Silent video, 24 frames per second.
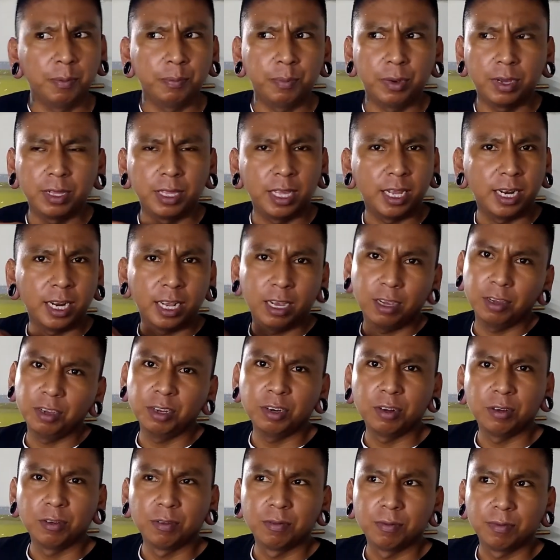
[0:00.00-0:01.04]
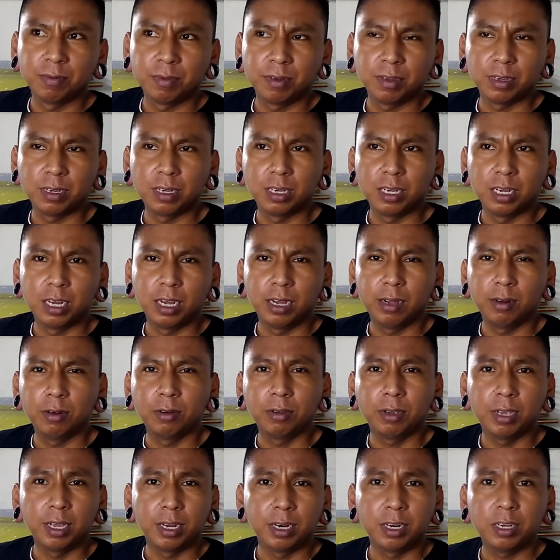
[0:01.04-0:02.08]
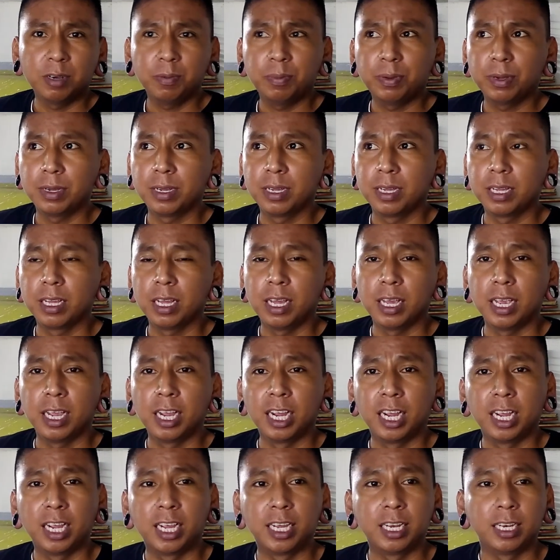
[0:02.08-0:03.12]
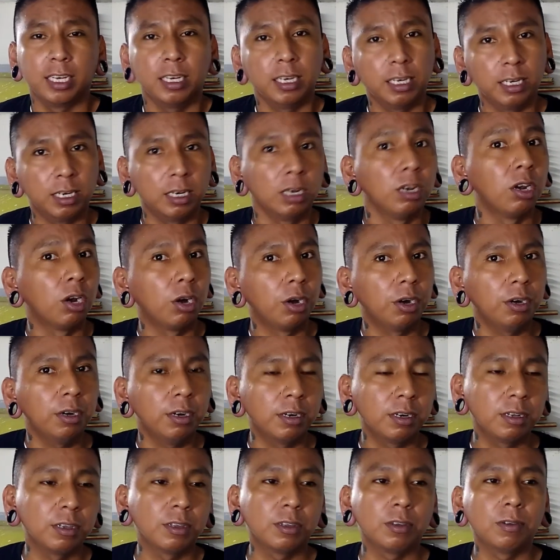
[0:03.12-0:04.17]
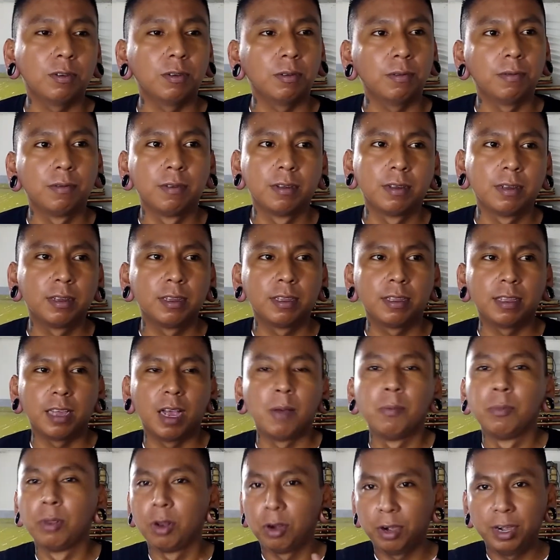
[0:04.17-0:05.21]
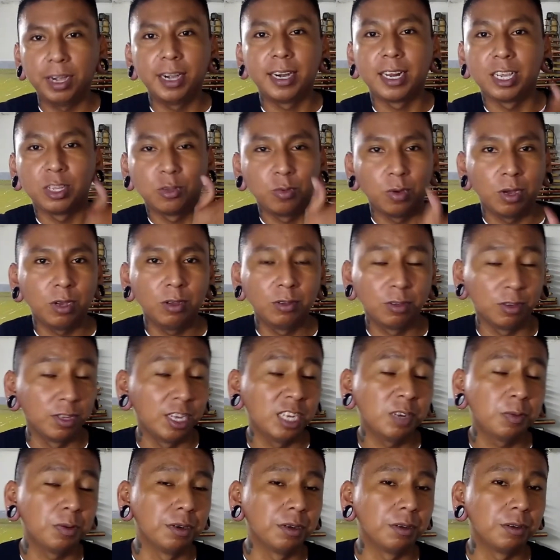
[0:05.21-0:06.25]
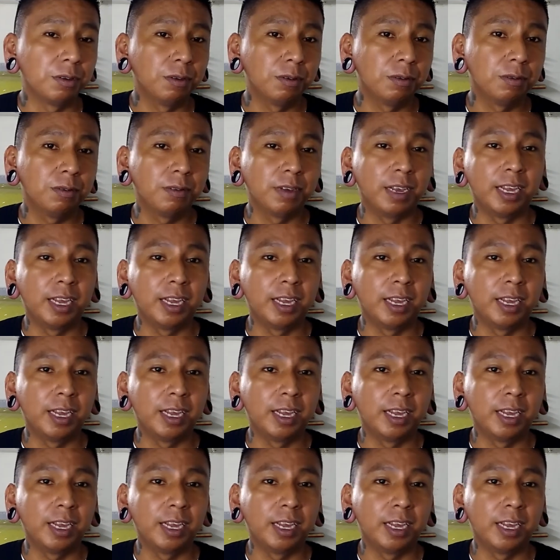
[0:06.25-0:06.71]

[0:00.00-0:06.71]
but then now, you know, I'll look it up and learn. So I'm learning as well, so that's pretty cool,